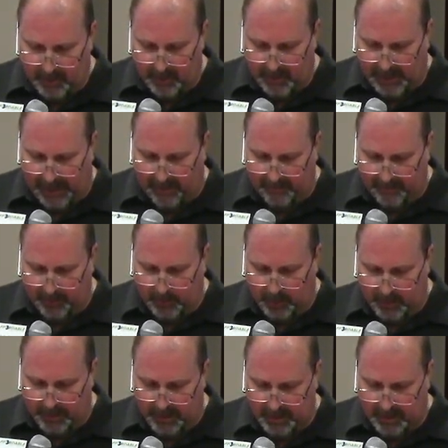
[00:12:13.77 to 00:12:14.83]
That
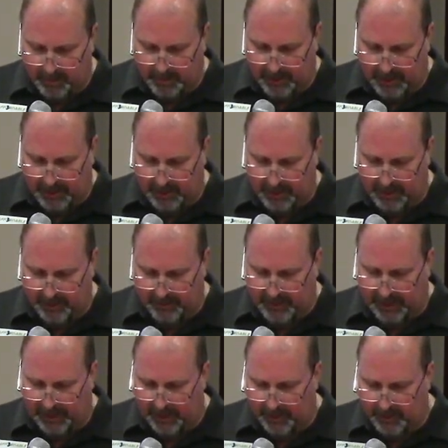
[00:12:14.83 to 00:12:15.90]
forced the production of
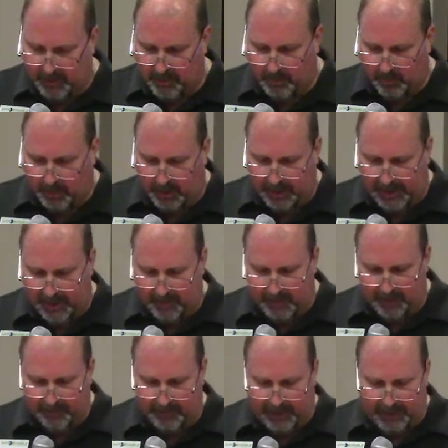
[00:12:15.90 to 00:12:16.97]
tires to more
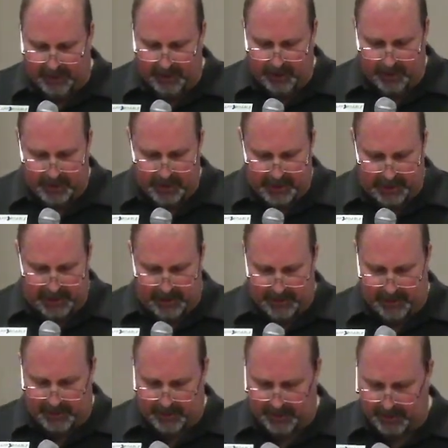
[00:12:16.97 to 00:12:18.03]
labor-friendlier
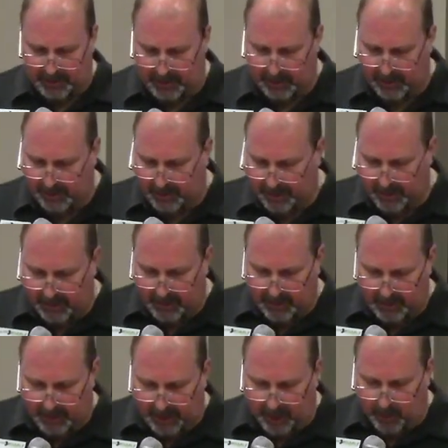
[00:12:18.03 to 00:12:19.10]
states.
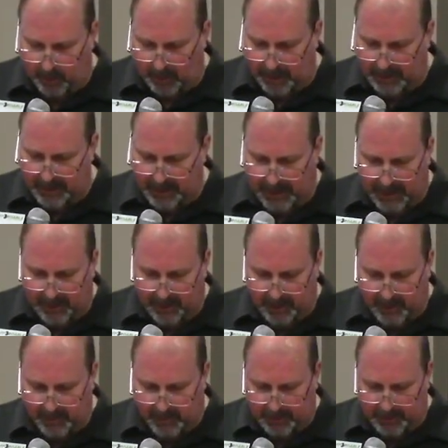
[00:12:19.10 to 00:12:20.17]
Not one tire
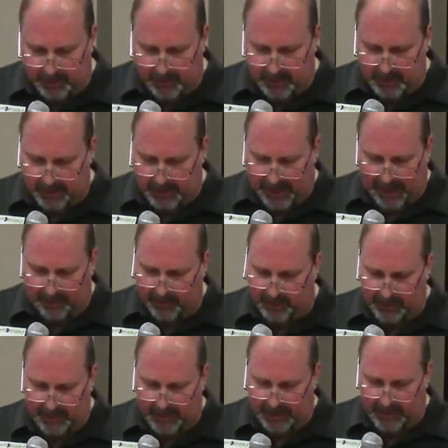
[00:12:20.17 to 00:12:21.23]
is produced in Akron,
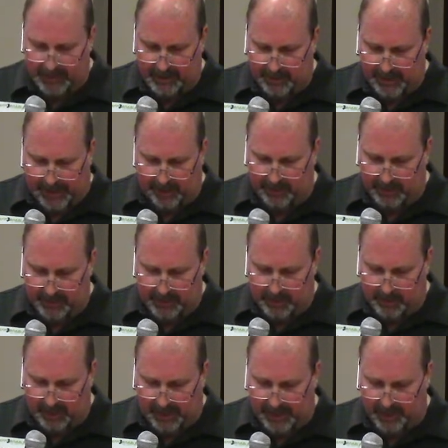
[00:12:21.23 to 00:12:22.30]
today, Akron,
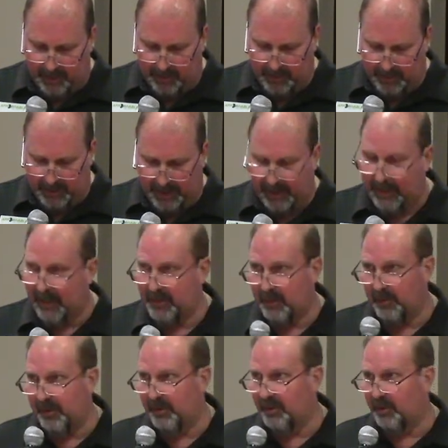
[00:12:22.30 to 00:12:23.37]
Ohio today as
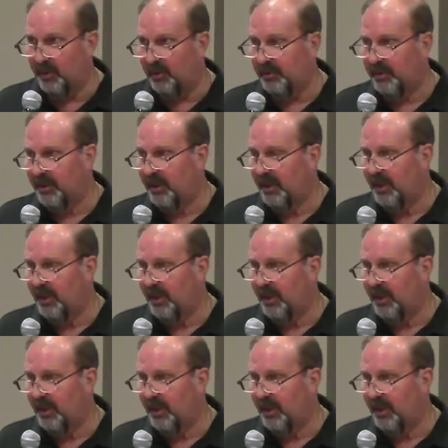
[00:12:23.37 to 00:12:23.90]
a result.